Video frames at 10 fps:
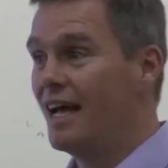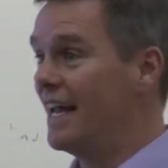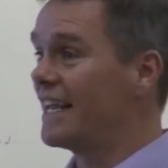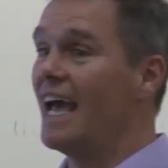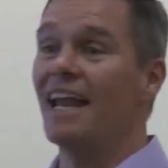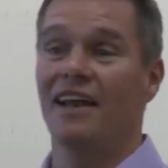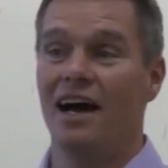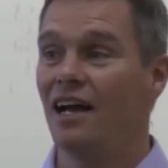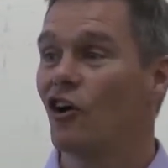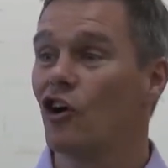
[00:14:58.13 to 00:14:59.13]
And again,
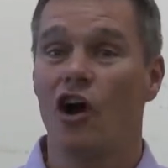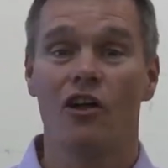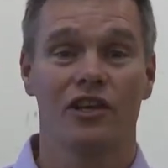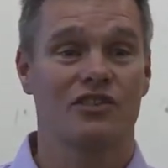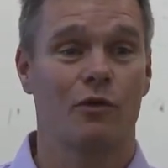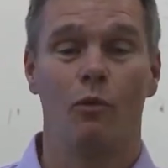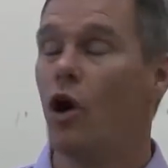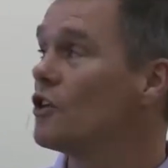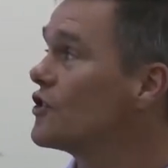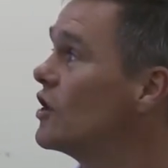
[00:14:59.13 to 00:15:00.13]
I heard all this from
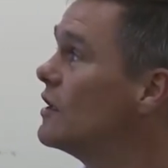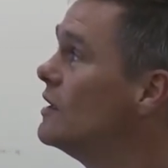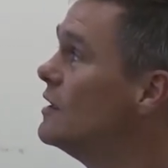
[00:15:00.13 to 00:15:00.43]
Walter.